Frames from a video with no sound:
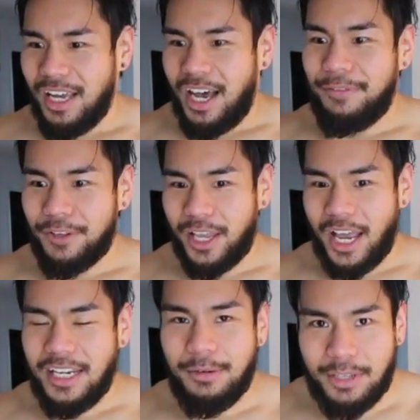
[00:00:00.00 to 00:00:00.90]
I feel like
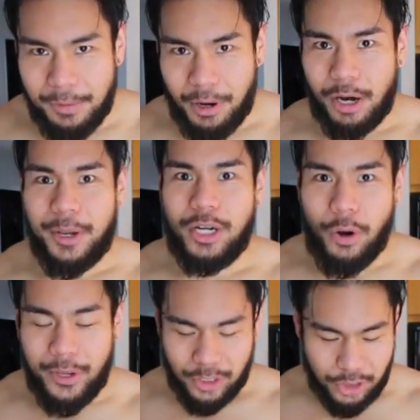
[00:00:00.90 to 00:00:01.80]
I need to get my heart rate
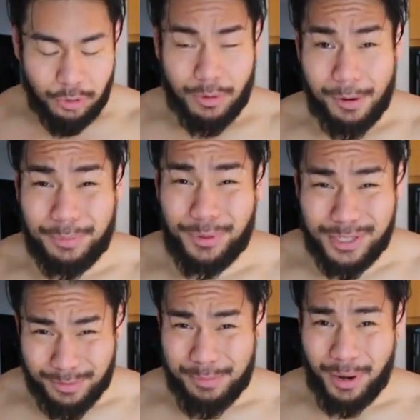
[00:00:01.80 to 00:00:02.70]
going just to warm up the
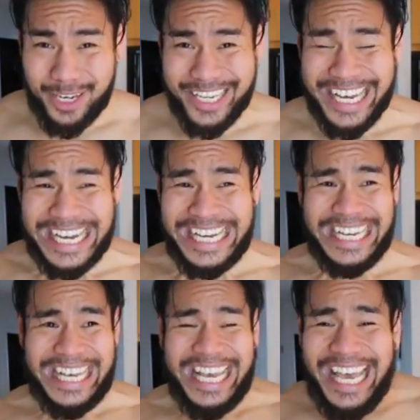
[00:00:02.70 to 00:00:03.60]
rest of my body.
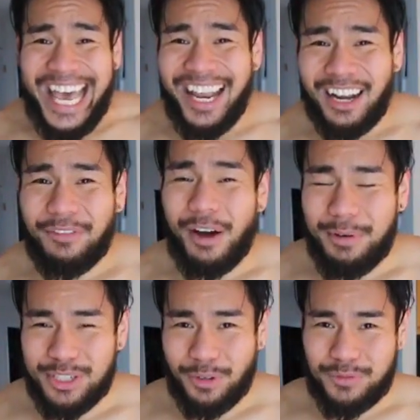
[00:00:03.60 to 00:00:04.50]
And I've caught
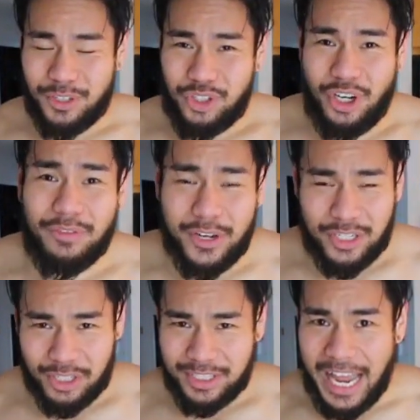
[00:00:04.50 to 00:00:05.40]
myself just shivering,
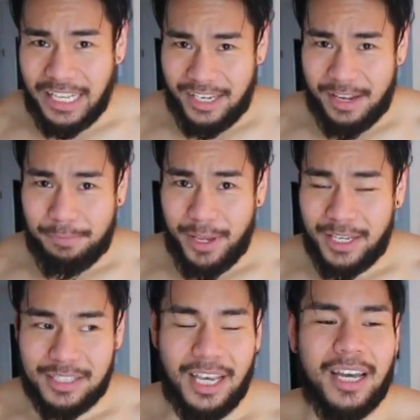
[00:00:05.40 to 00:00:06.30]
just standing in
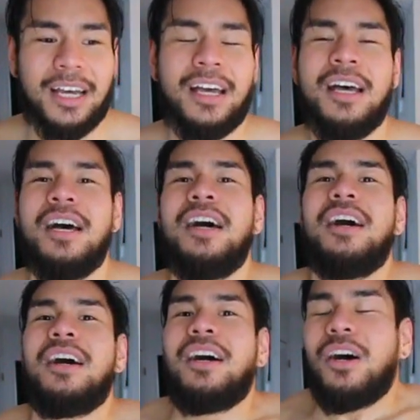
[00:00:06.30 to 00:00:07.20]
place.
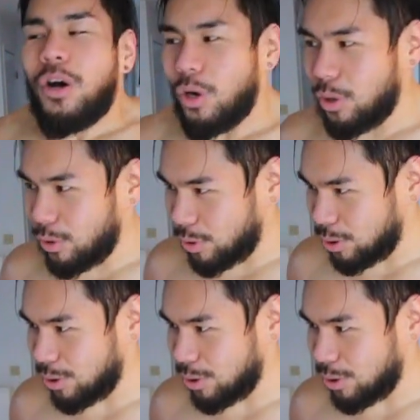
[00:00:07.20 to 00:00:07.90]
Whew.